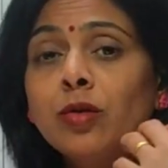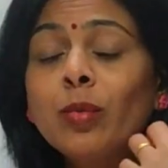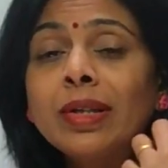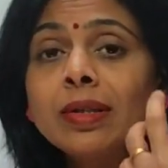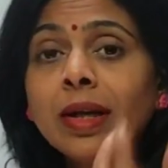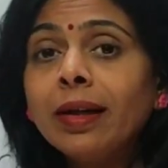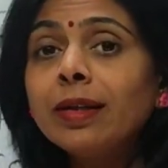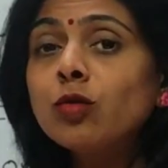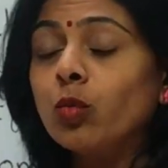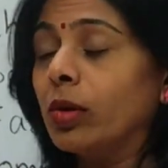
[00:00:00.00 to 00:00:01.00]
will say
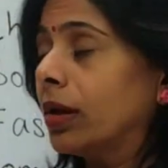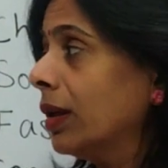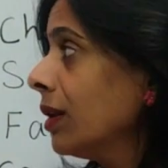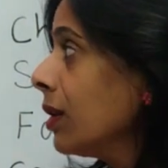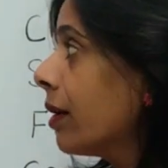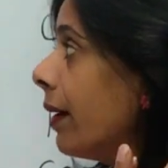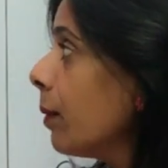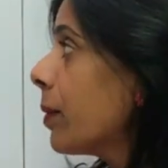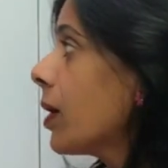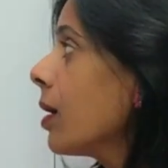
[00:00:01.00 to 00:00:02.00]
this word in
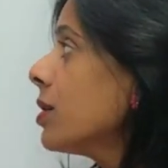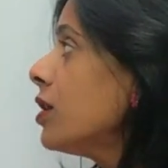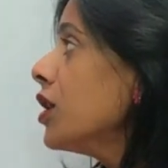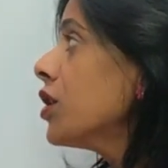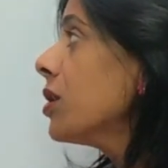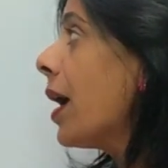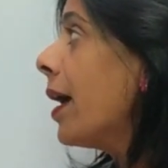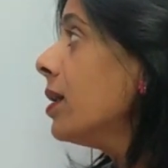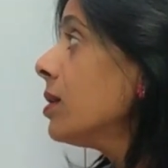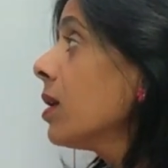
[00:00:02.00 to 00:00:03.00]
correct pronunciation
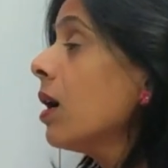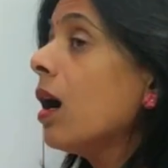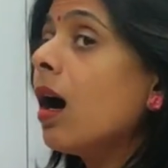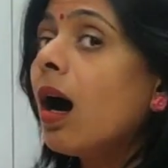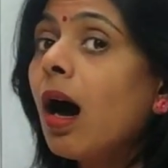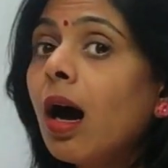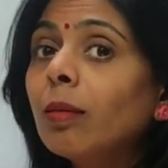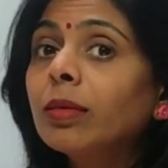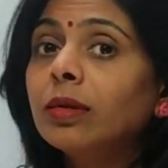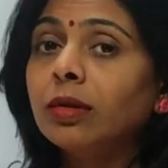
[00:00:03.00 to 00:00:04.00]
as
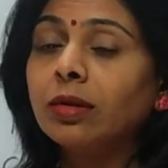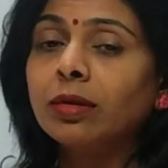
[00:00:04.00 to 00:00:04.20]
almond.